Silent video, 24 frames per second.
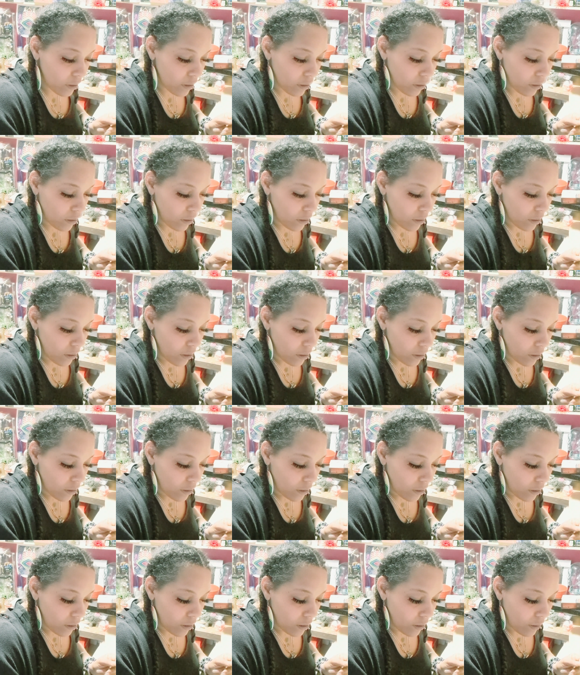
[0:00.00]

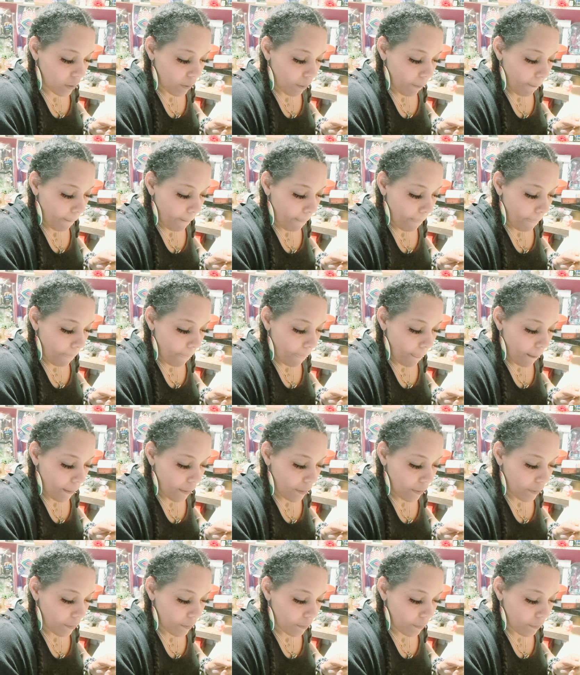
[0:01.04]

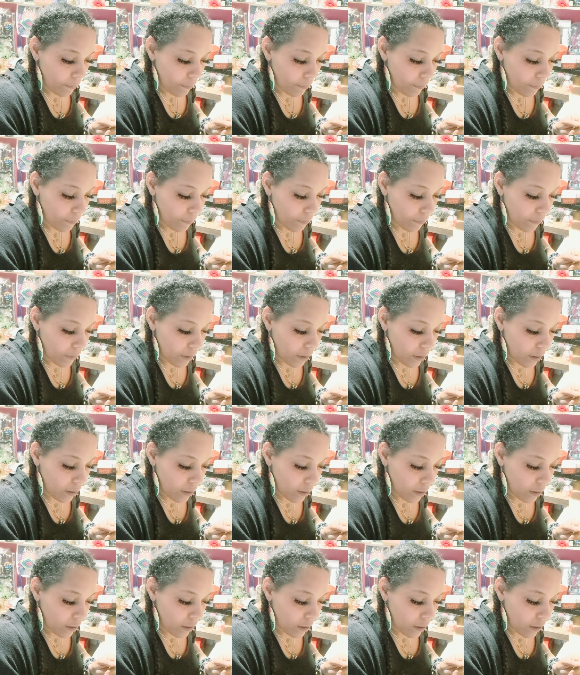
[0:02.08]

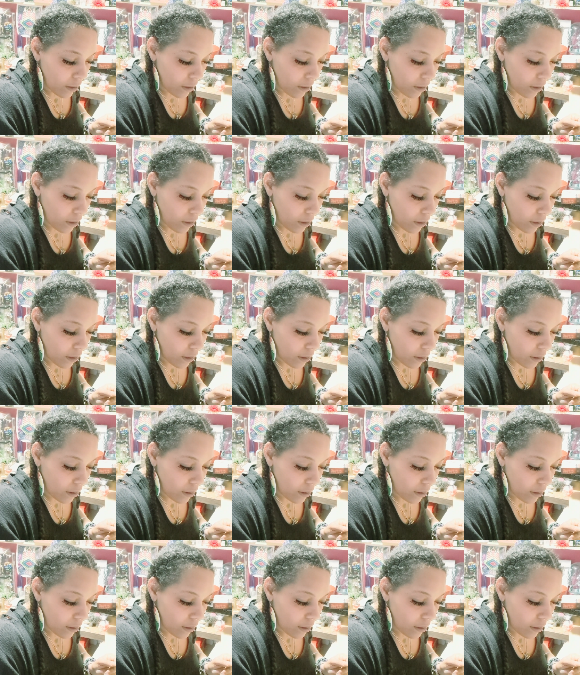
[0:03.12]
No one is speaking in this clip.